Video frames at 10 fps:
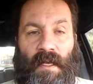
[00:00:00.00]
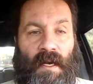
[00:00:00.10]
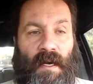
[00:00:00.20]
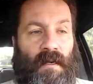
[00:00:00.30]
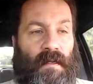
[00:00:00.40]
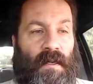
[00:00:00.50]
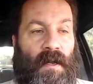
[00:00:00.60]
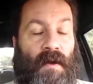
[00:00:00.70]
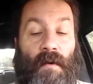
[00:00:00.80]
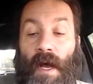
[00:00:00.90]
there.
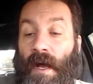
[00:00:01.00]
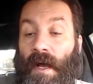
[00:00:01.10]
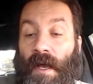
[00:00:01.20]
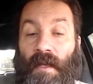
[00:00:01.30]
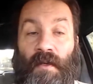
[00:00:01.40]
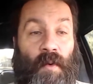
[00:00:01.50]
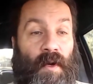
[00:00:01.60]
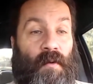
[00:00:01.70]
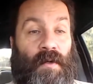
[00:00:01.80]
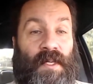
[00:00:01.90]

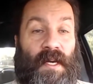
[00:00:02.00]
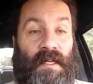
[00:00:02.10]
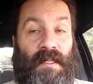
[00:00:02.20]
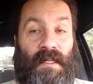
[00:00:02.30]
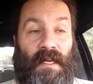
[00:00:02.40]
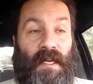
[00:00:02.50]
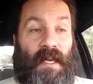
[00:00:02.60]
Twitter was nice.